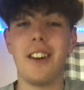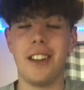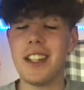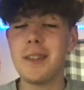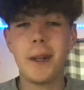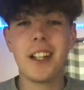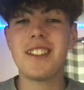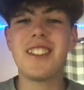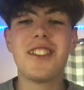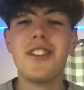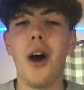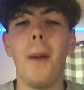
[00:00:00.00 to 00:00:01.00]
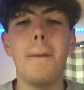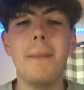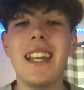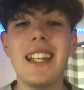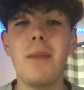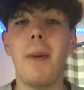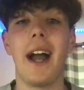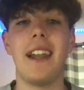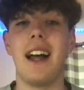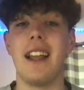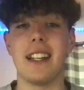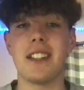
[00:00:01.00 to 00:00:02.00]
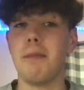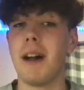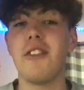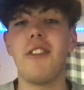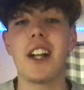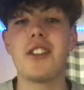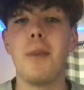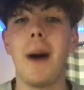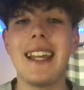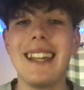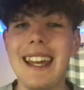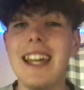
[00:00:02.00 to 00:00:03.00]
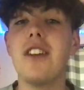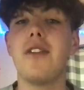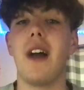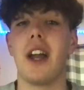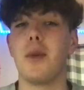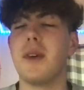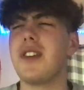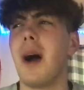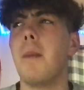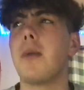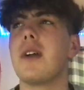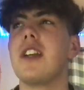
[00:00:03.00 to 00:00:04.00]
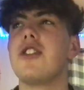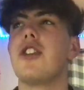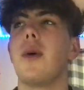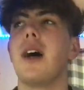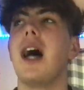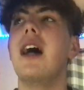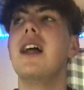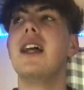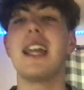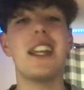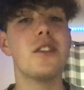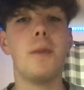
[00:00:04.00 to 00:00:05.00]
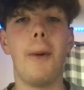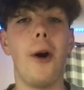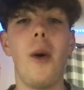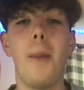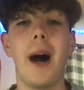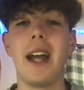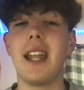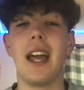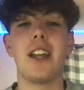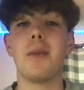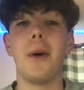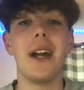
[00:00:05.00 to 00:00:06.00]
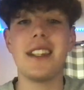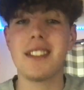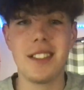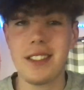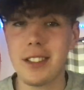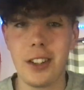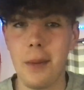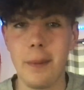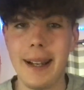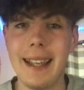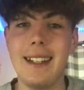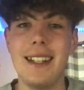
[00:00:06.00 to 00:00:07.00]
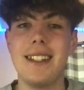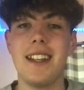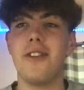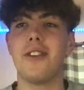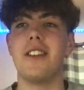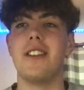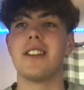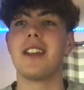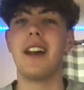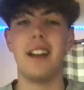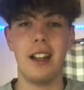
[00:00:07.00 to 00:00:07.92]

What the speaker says: on it is because it's not made by Nike. It's manufactured by Avec, which I'm pretty sure is bought by Nike, but it's completely different.